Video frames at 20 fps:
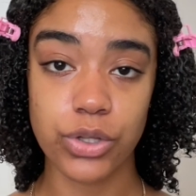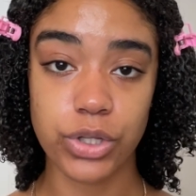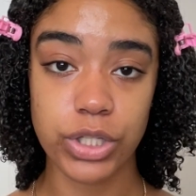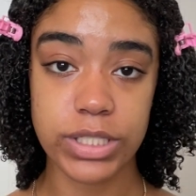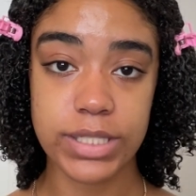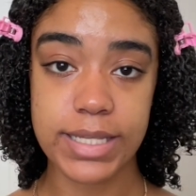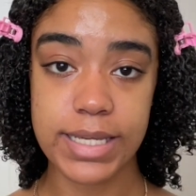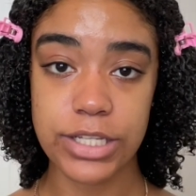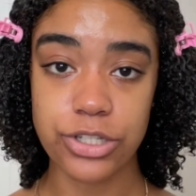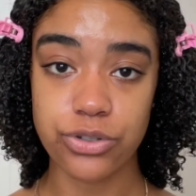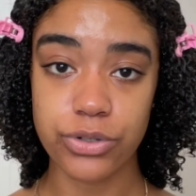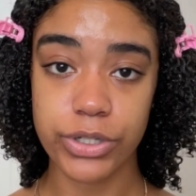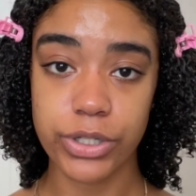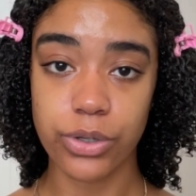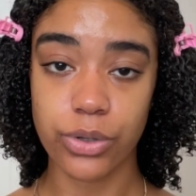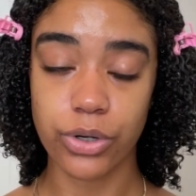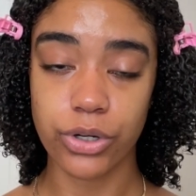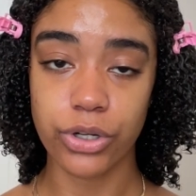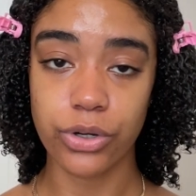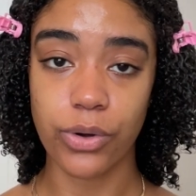the tea tree
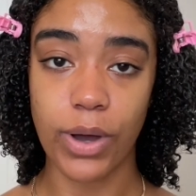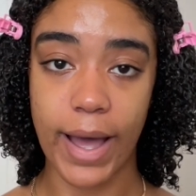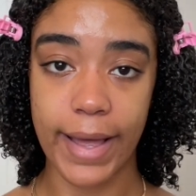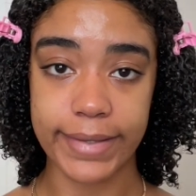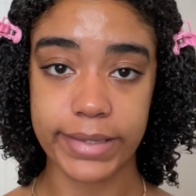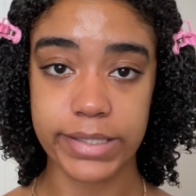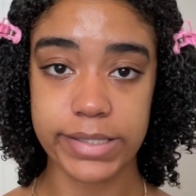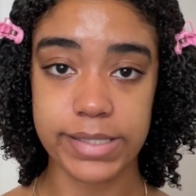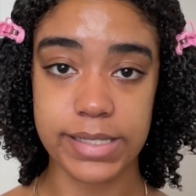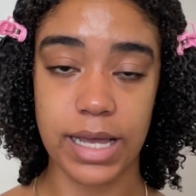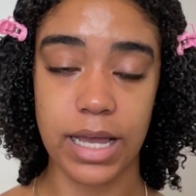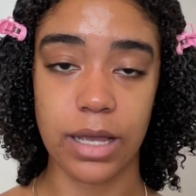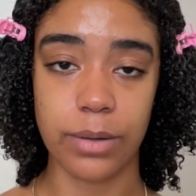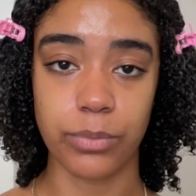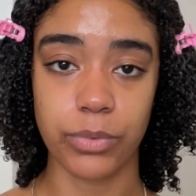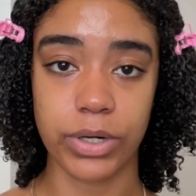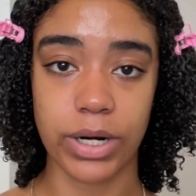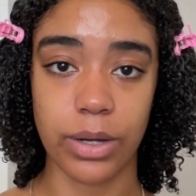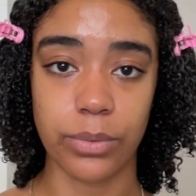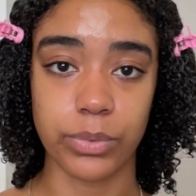oil, at the time,
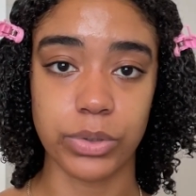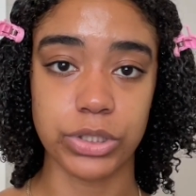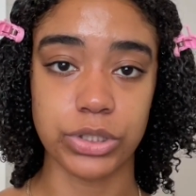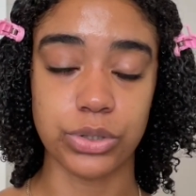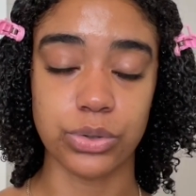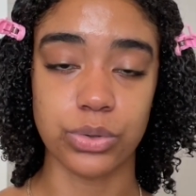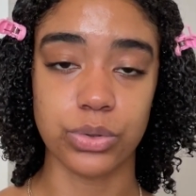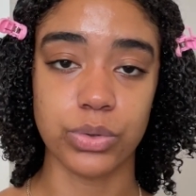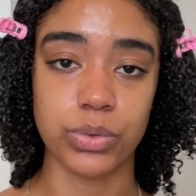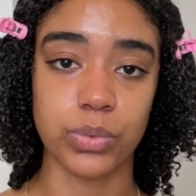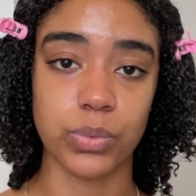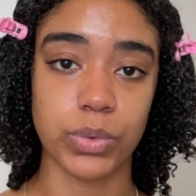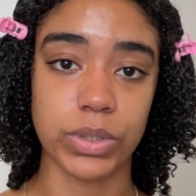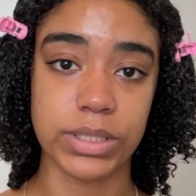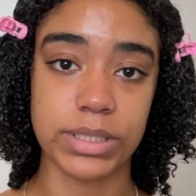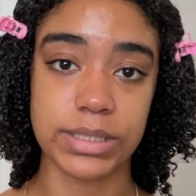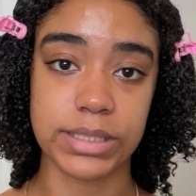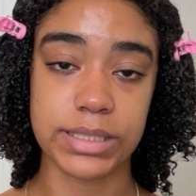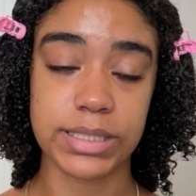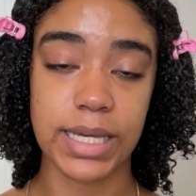what I would do
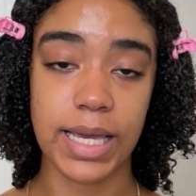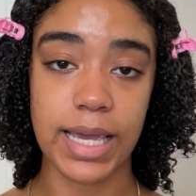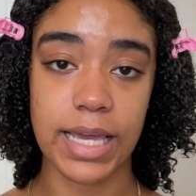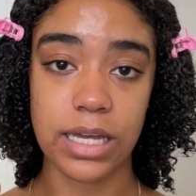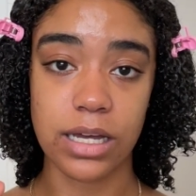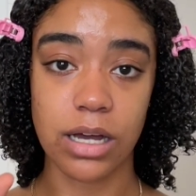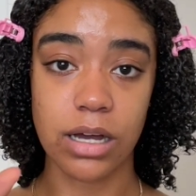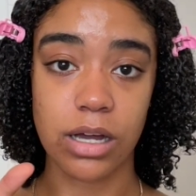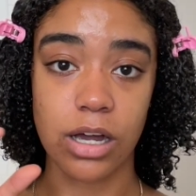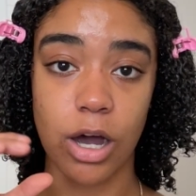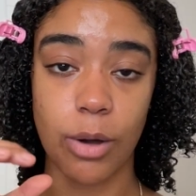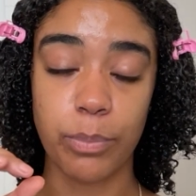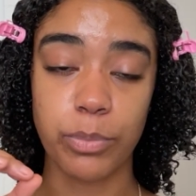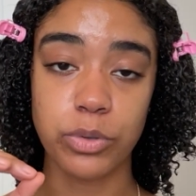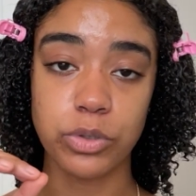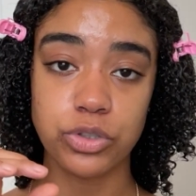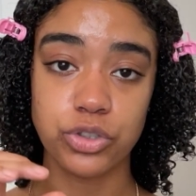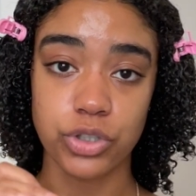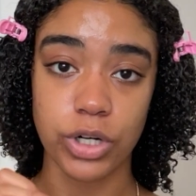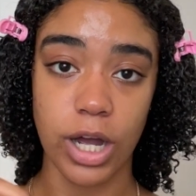was take a
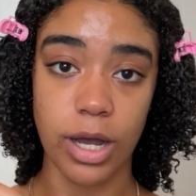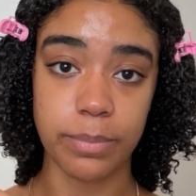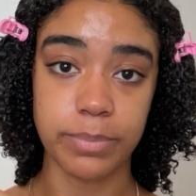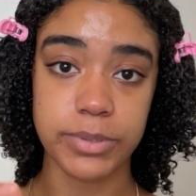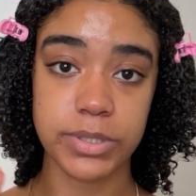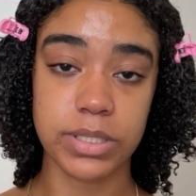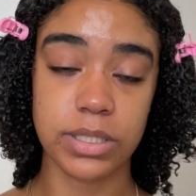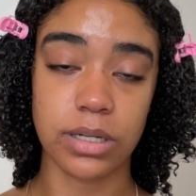couple drops,